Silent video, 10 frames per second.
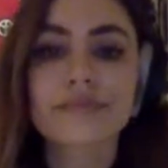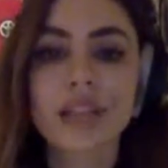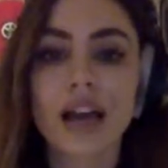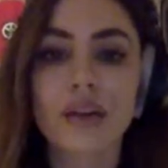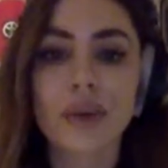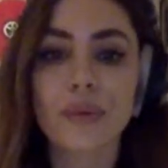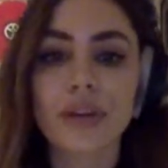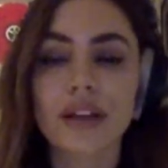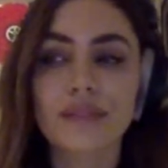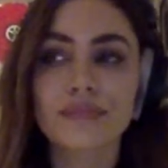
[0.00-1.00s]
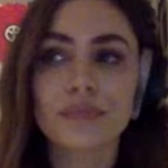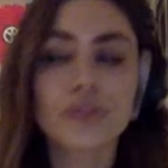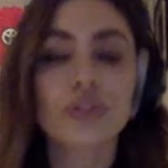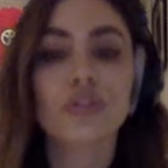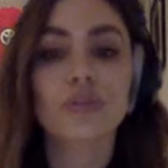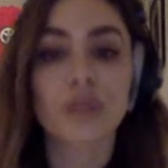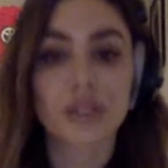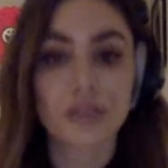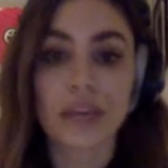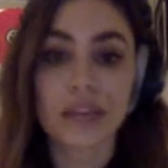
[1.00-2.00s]
how do I put it, musical
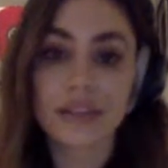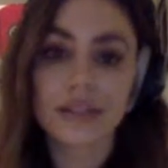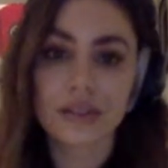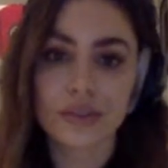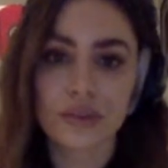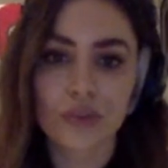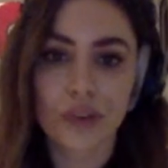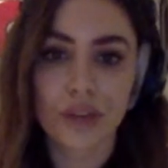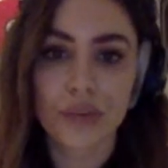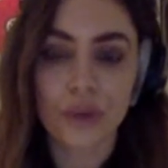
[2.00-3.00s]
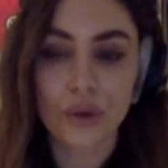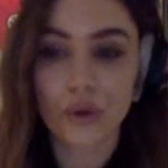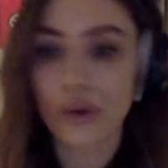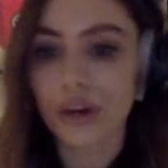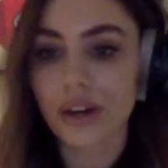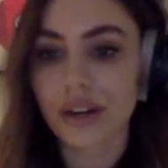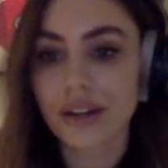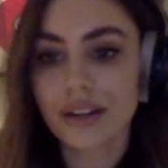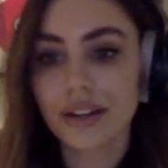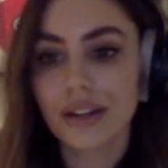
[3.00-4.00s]
workspace. So it's where you record
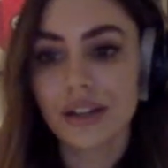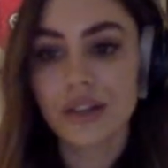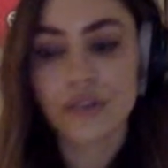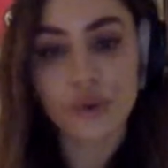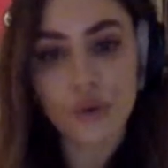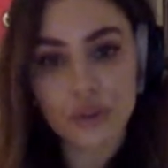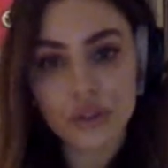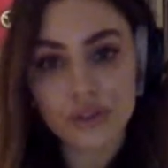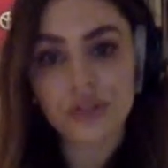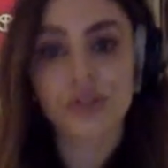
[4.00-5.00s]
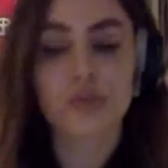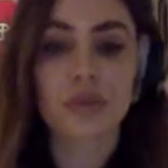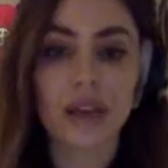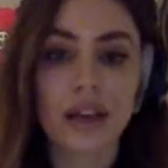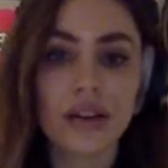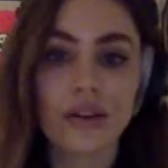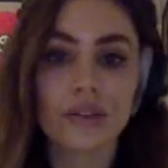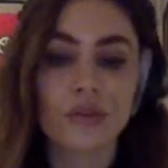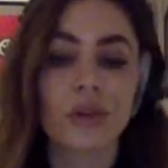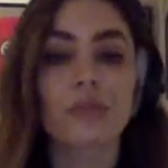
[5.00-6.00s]
your vocals, your piano,
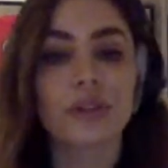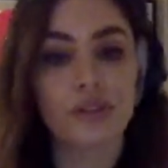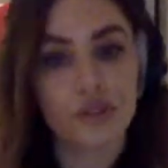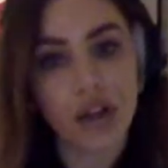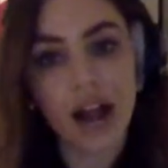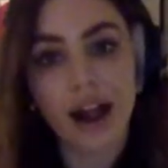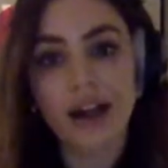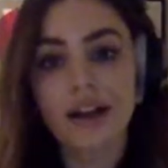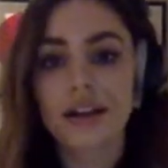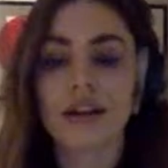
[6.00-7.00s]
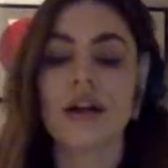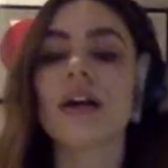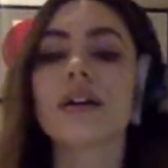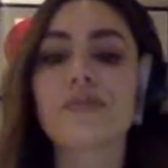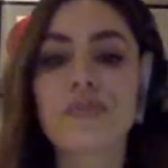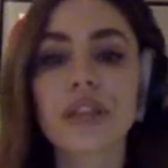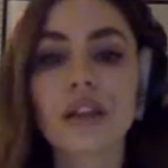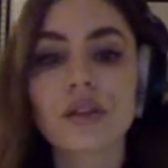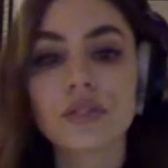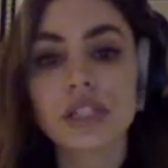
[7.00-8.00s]
it's where you build the track. Um, a
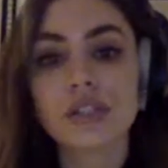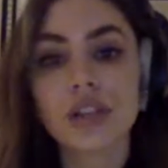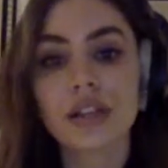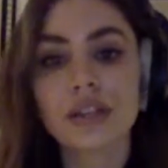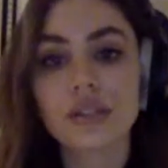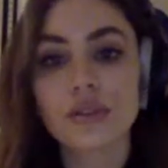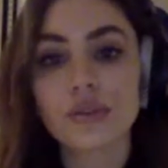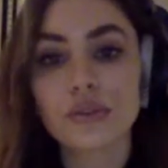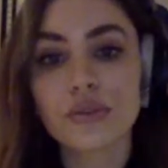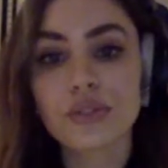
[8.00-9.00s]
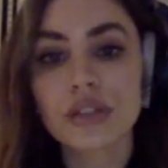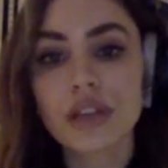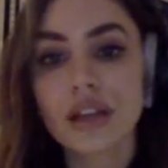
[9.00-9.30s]
lot of DJs use